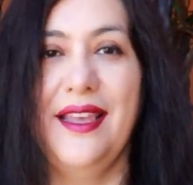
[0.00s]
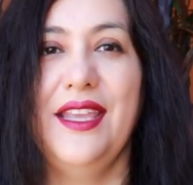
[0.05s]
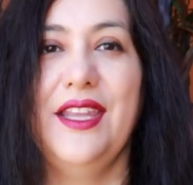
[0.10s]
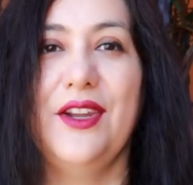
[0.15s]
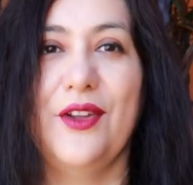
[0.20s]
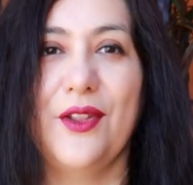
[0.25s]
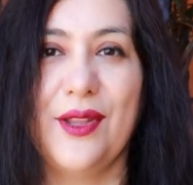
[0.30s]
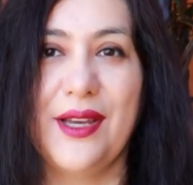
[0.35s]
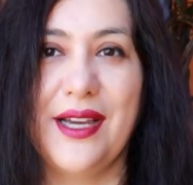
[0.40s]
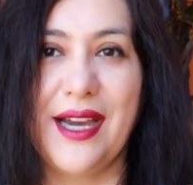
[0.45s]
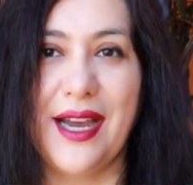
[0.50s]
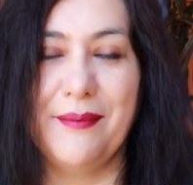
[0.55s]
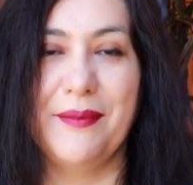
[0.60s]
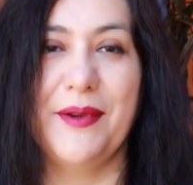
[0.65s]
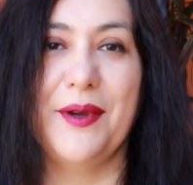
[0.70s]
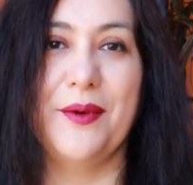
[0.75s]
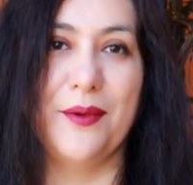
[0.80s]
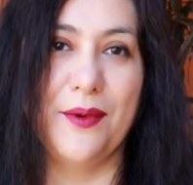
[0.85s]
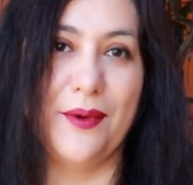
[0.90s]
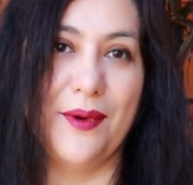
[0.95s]
You know, the
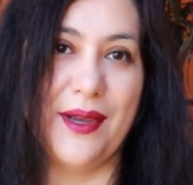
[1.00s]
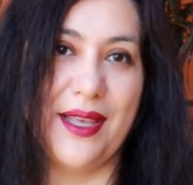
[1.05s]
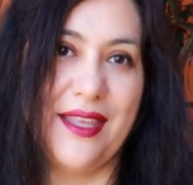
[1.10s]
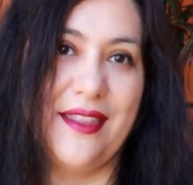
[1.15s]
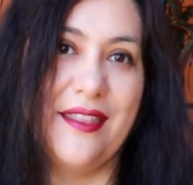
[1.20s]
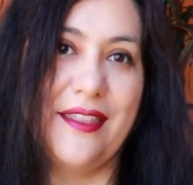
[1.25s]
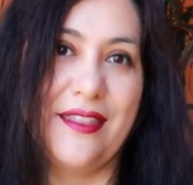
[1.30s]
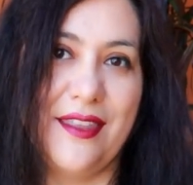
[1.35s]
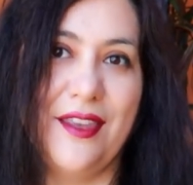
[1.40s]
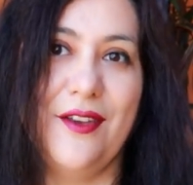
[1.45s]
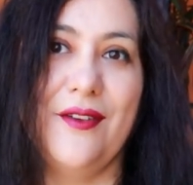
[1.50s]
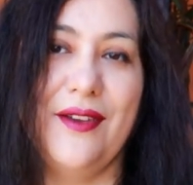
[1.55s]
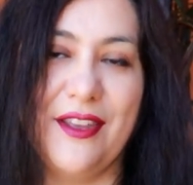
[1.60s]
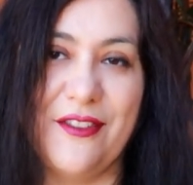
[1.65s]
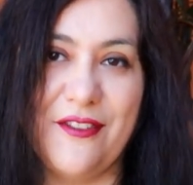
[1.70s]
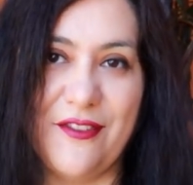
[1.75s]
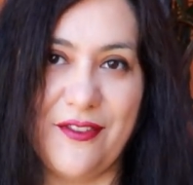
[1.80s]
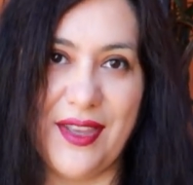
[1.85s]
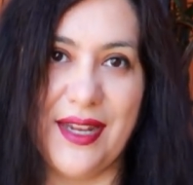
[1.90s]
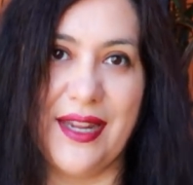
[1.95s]
garment will in theory
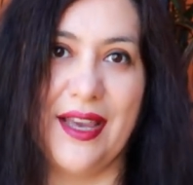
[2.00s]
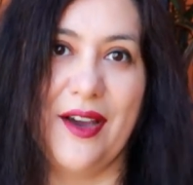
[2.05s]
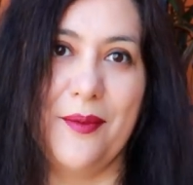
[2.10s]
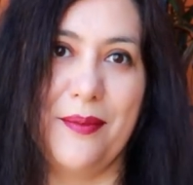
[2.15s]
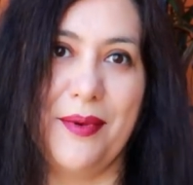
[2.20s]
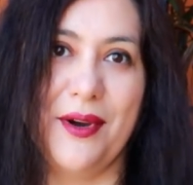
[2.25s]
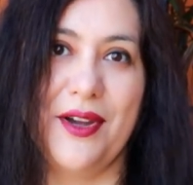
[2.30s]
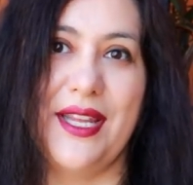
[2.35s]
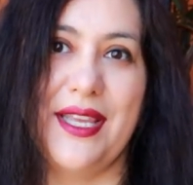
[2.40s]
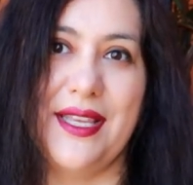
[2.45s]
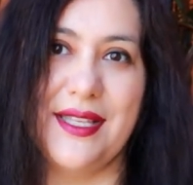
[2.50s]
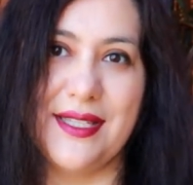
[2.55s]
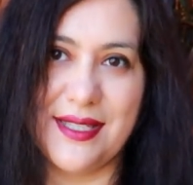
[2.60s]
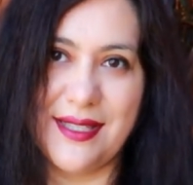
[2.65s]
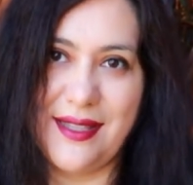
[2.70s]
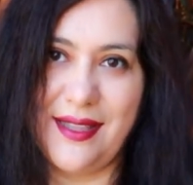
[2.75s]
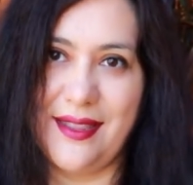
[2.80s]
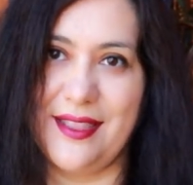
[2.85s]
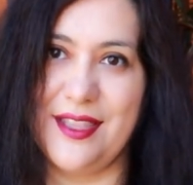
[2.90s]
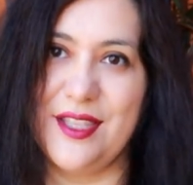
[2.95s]
fit our
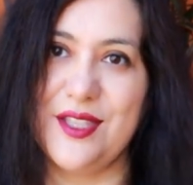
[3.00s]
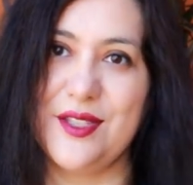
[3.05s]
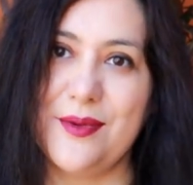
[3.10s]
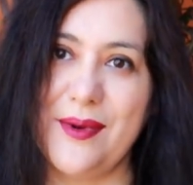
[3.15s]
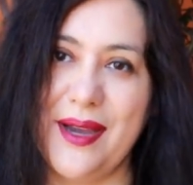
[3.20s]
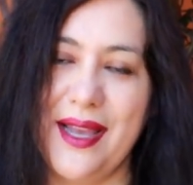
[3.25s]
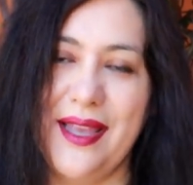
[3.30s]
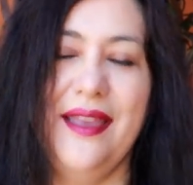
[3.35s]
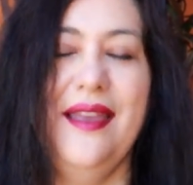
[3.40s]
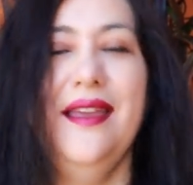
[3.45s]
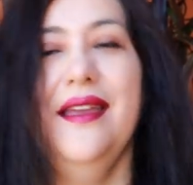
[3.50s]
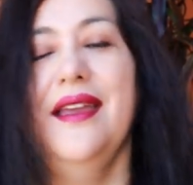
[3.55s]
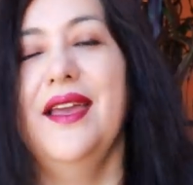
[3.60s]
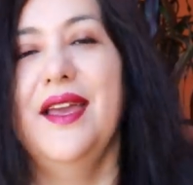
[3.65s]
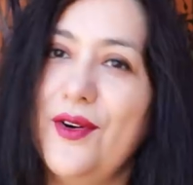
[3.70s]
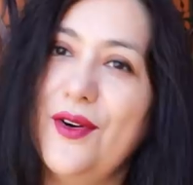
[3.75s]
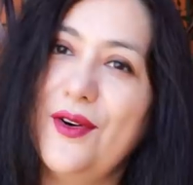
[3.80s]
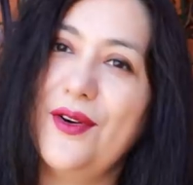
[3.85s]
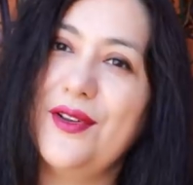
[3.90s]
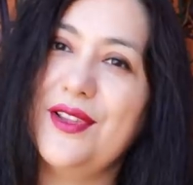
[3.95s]
bodies this way
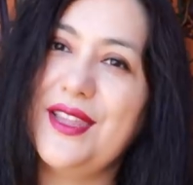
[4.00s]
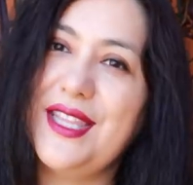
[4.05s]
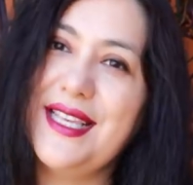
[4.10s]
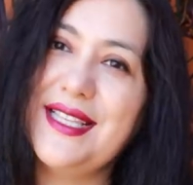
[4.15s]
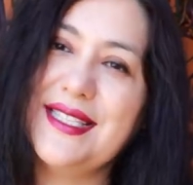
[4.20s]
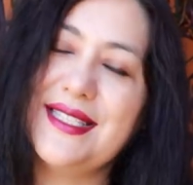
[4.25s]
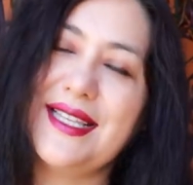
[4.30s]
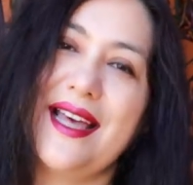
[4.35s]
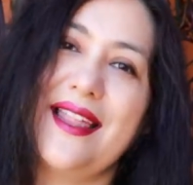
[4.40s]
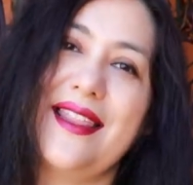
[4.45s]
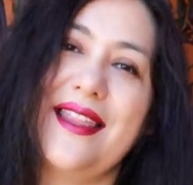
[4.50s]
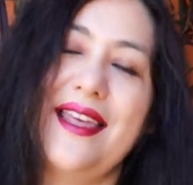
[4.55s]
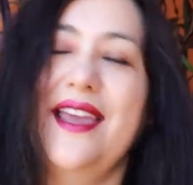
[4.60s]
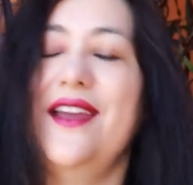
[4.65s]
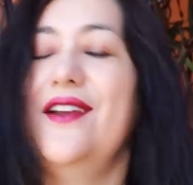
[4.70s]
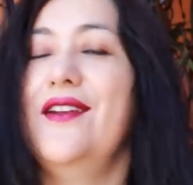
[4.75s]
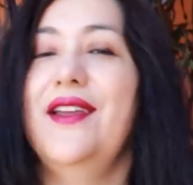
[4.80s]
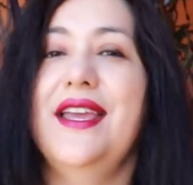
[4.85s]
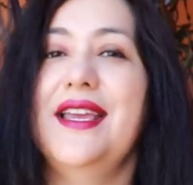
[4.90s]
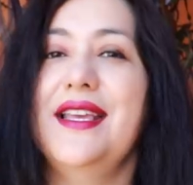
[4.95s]
or these other
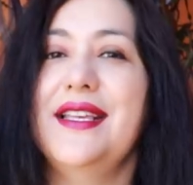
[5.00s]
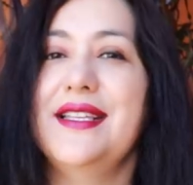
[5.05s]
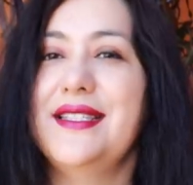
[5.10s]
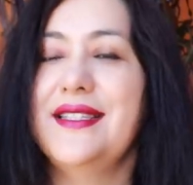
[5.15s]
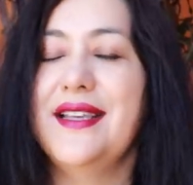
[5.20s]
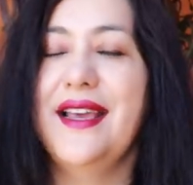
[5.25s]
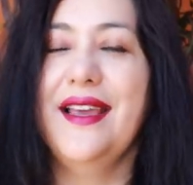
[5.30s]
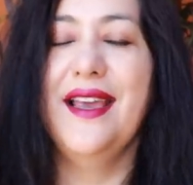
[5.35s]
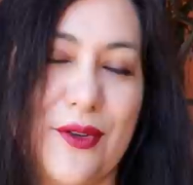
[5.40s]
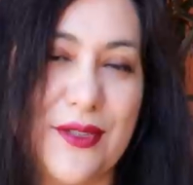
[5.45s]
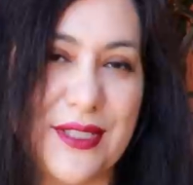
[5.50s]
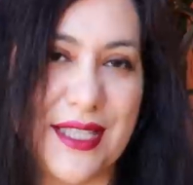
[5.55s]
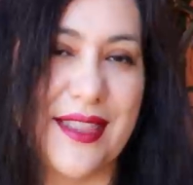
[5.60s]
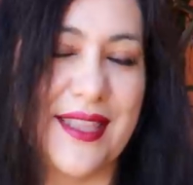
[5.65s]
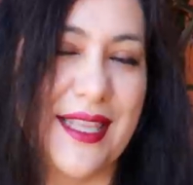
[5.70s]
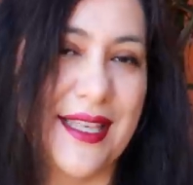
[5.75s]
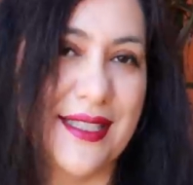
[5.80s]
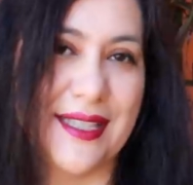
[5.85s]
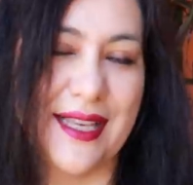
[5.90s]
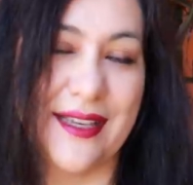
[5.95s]
areas. Those are
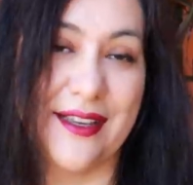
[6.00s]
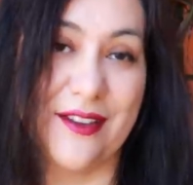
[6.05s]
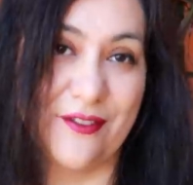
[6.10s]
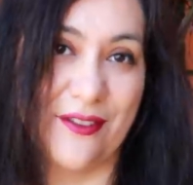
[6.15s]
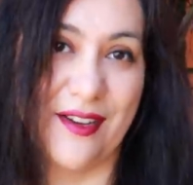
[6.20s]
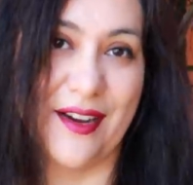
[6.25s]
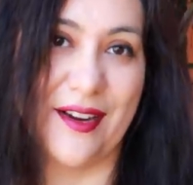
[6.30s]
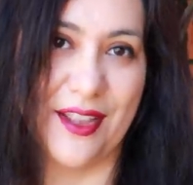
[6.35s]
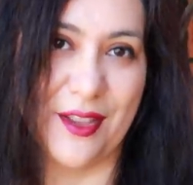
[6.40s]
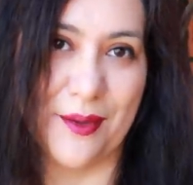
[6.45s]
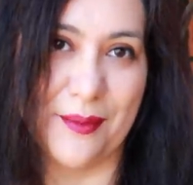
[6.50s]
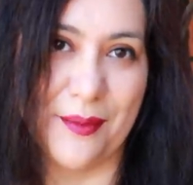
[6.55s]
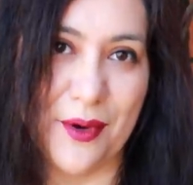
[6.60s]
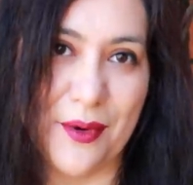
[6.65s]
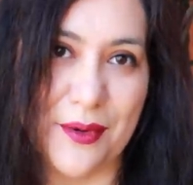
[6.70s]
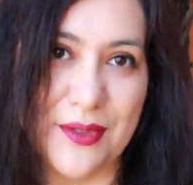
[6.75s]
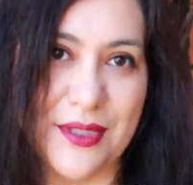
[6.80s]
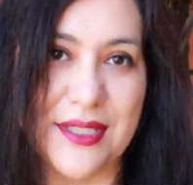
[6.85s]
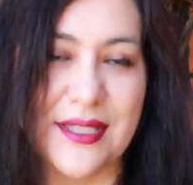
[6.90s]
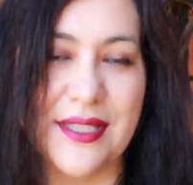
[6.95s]
things that can vary the
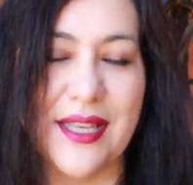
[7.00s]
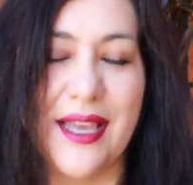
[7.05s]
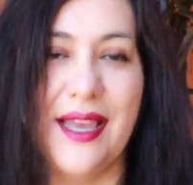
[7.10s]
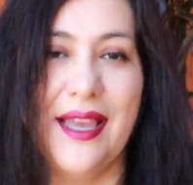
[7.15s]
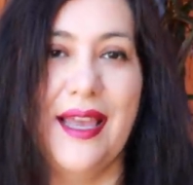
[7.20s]
most.